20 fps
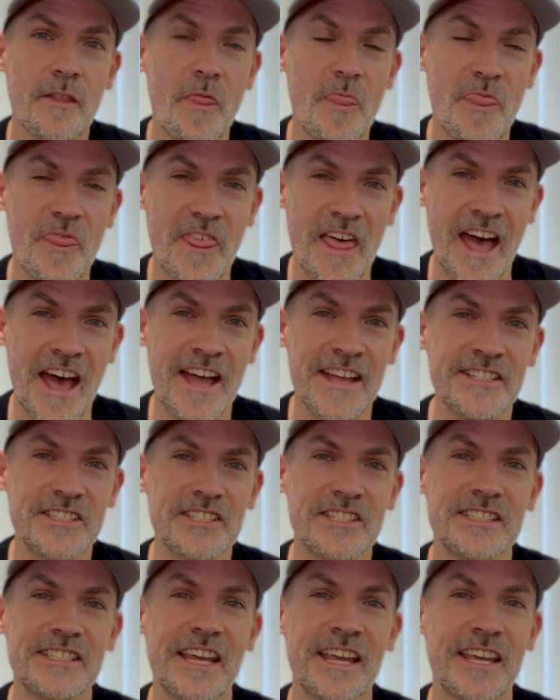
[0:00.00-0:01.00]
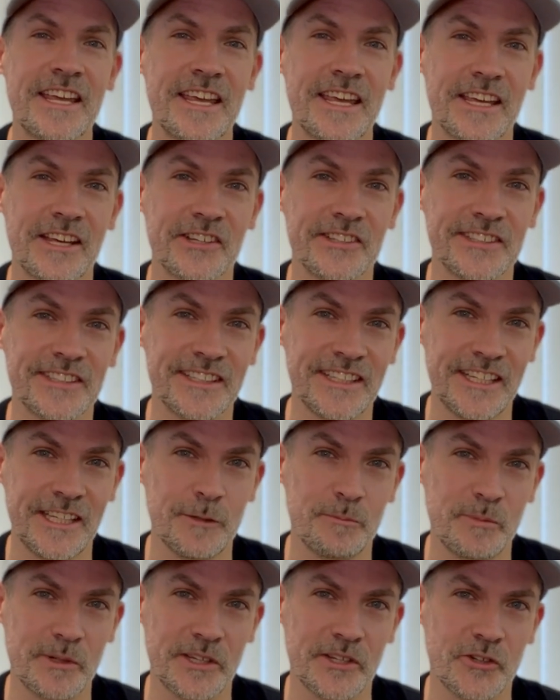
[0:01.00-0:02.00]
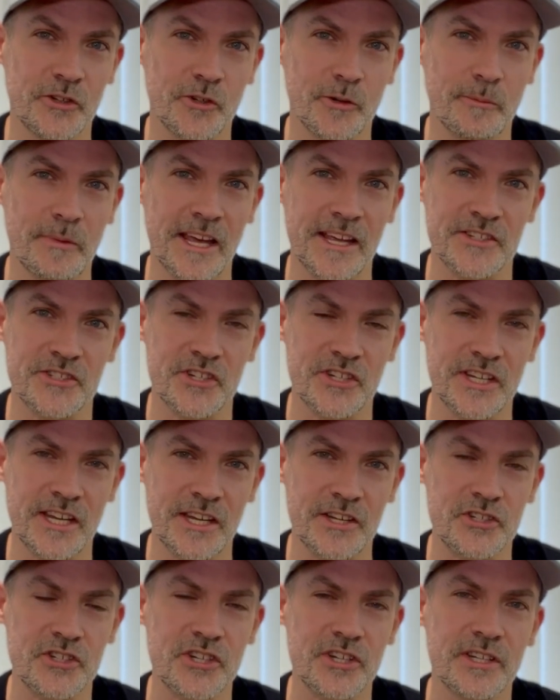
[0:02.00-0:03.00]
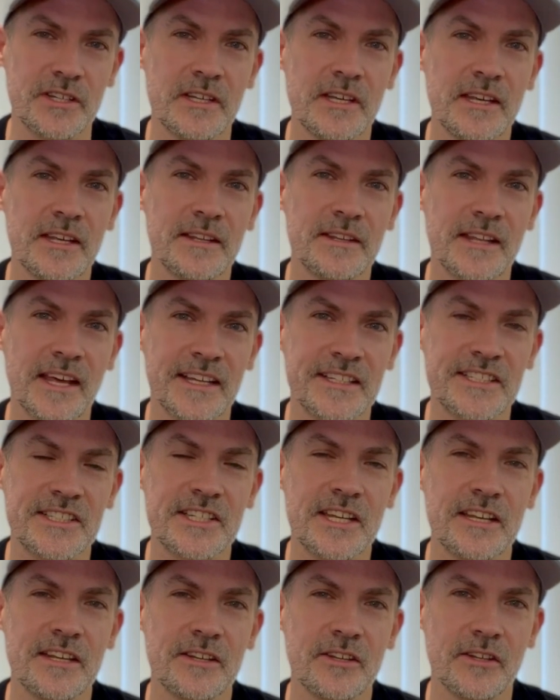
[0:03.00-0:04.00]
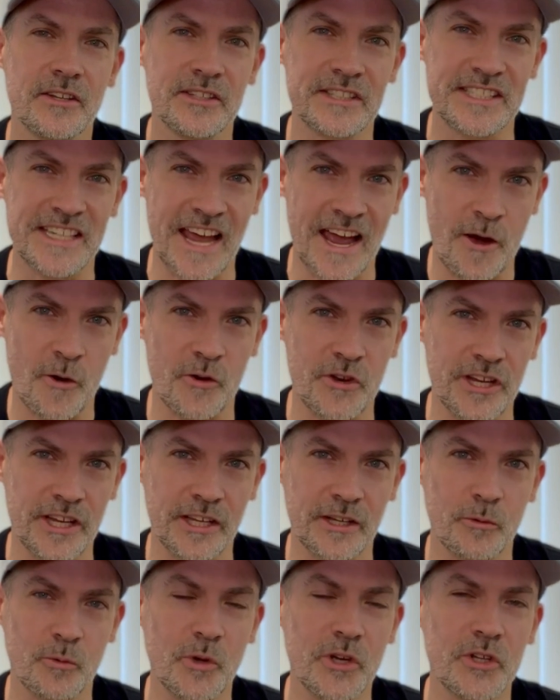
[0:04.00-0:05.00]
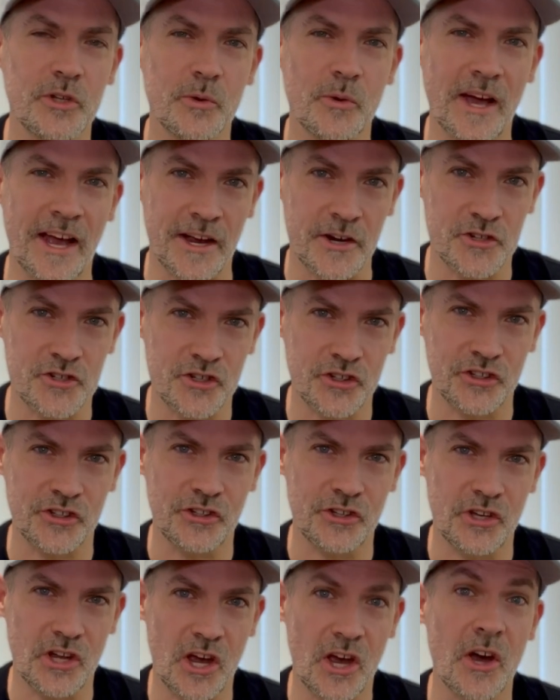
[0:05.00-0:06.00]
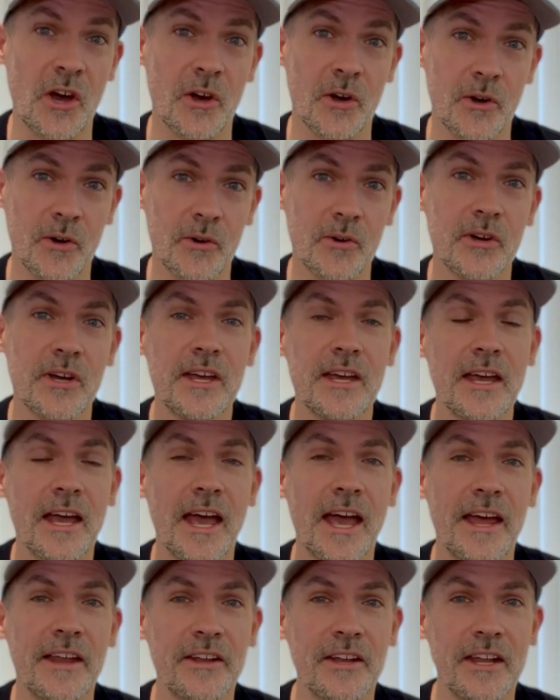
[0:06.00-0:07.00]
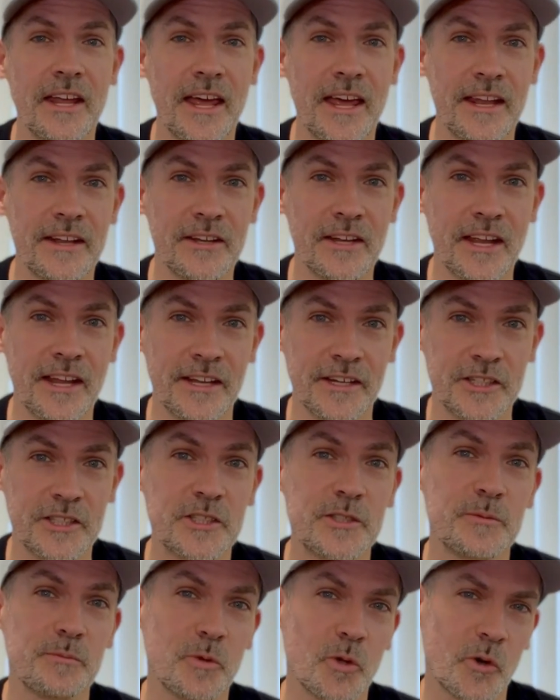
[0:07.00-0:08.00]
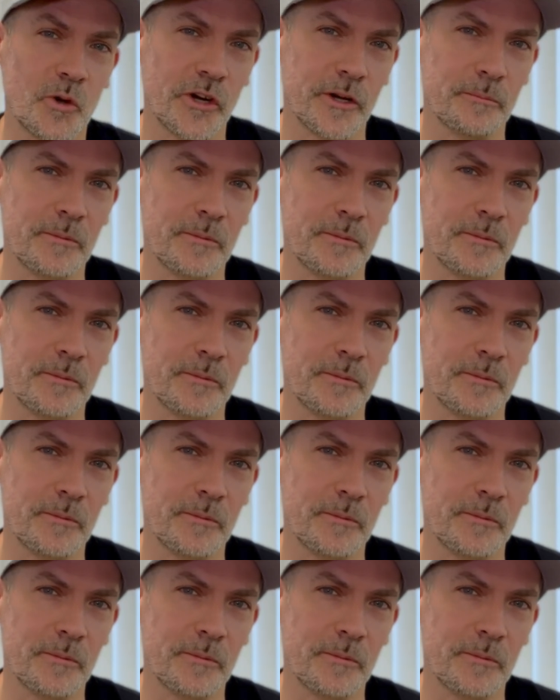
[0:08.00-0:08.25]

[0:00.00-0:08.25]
that's taking a leap in your imagination. That's doubting what you actually know and exploring